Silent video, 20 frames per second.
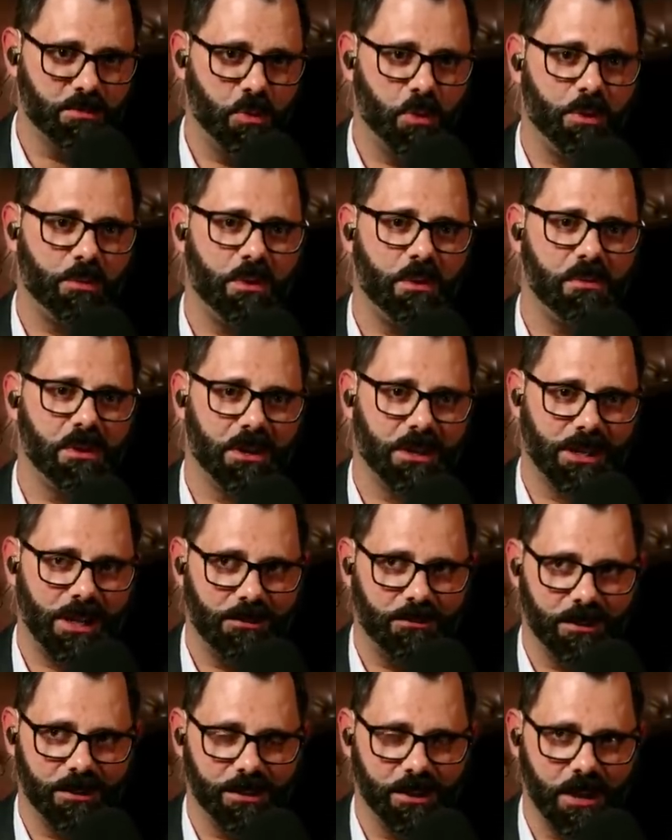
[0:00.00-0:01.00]
more women are
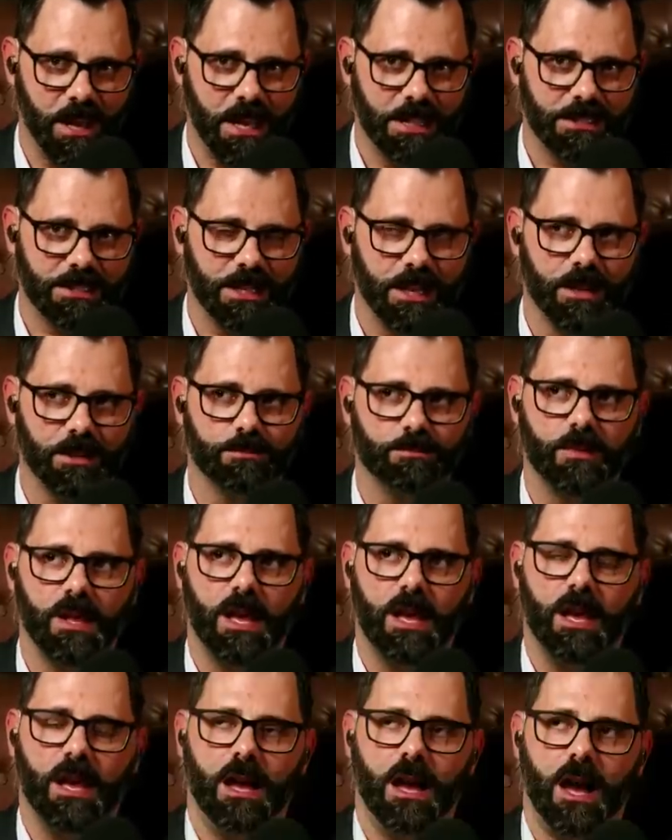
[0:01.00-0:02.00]
covering their heads
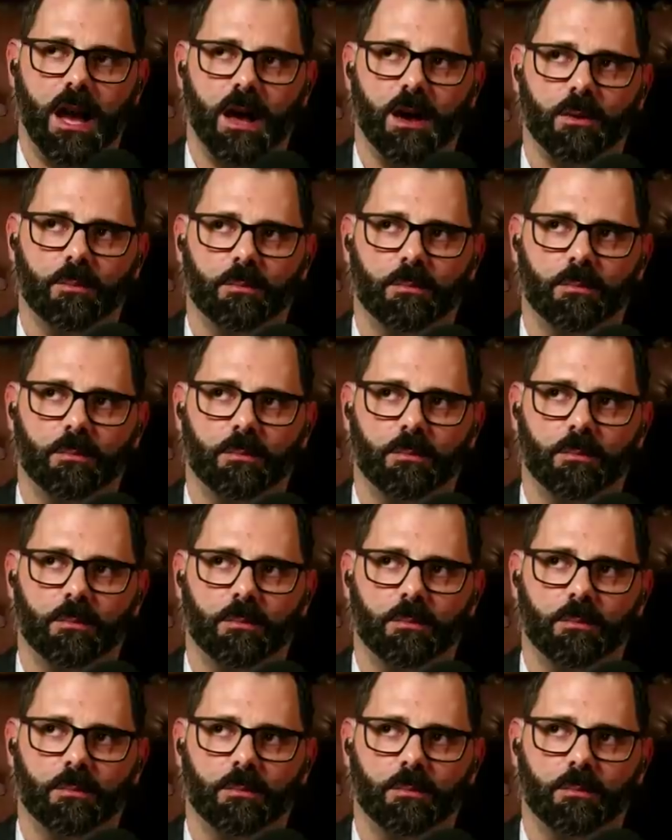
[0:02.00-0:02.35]
now.